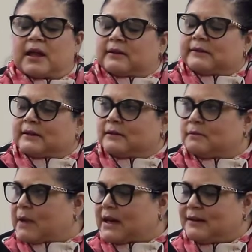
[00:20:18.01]

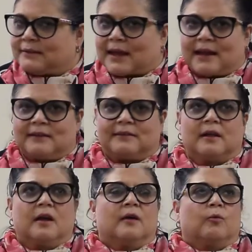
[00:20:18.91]
in many states,
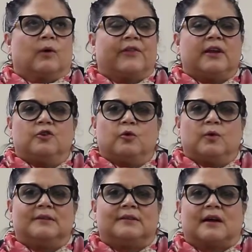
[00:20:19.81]
what they do
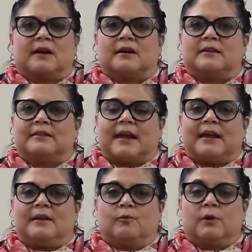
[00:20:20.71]
is
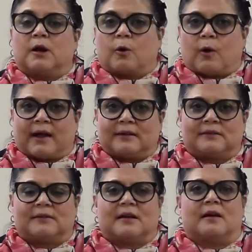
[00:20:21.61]
they
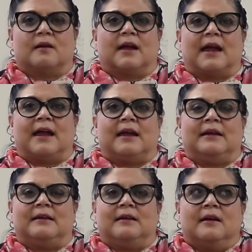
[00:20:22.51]
request
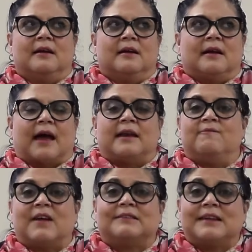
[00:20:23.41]
an
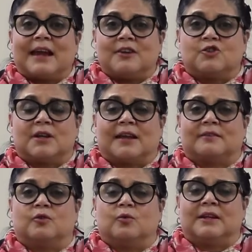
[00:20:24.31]
investigation as
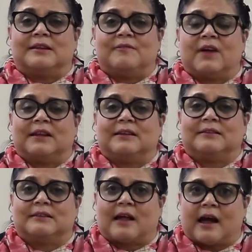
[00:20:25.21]
to the
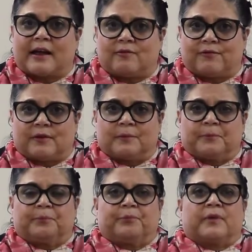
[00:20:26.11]
defendant's life.
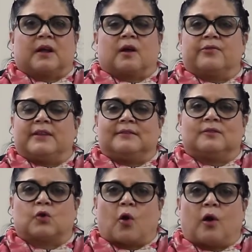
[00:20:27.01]
This
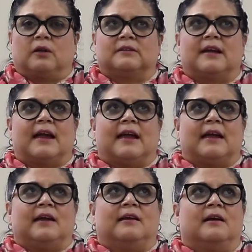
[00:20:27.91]
is called
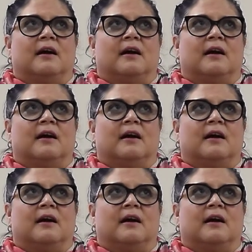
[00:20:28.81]
a